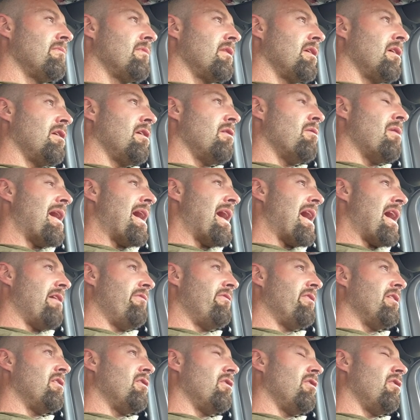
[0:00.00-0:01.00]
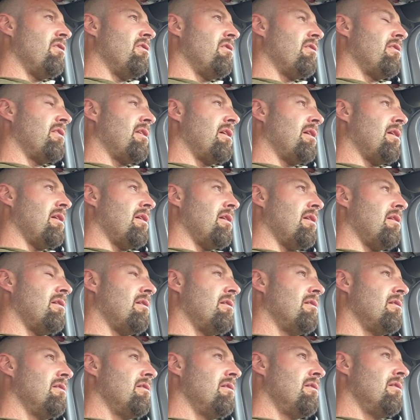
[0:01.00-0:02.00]
you know, having her
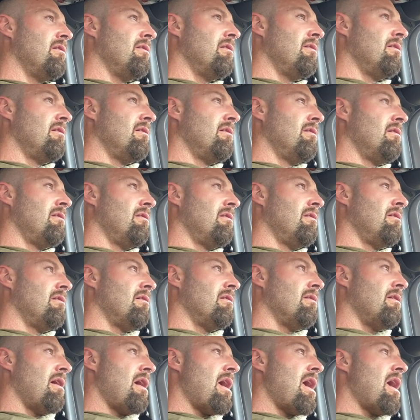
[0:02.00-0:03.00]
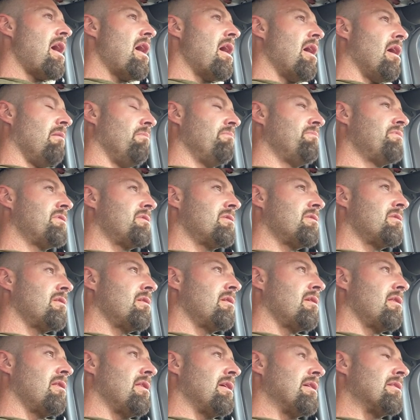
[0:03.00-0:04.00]
there helps
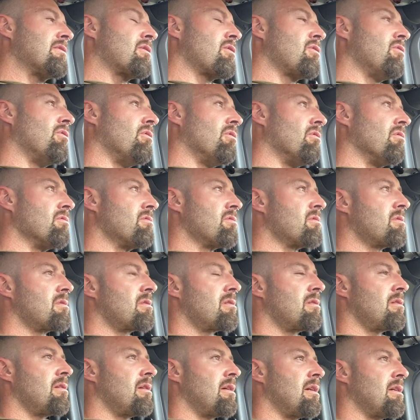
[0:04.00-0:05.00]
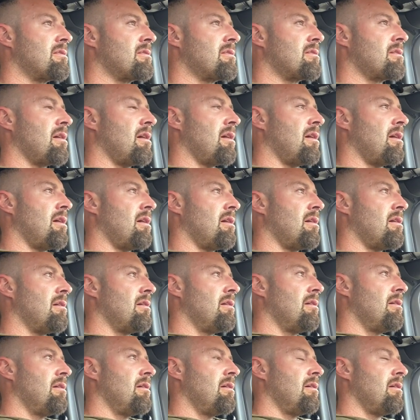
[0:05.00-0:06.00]
this cause. It's uh,
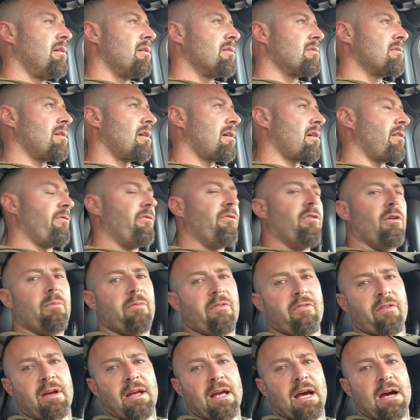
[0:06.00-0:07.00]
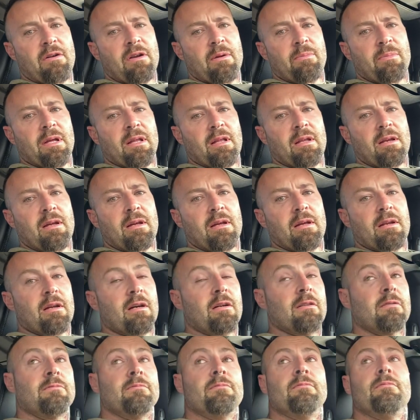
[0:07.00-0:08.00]
it's like a form of accountability, you
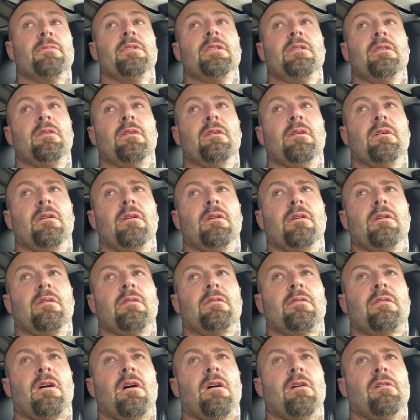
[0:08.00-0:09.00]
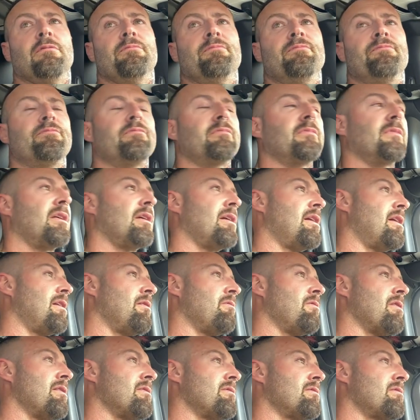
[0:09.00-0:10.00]
know. So,
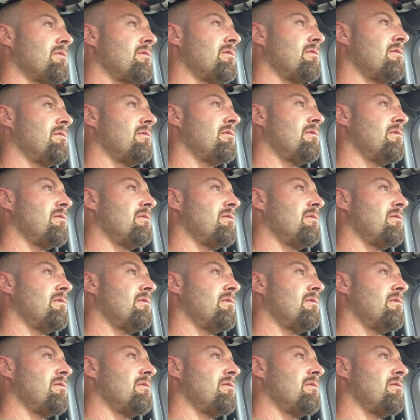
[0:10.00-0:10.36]
anyways,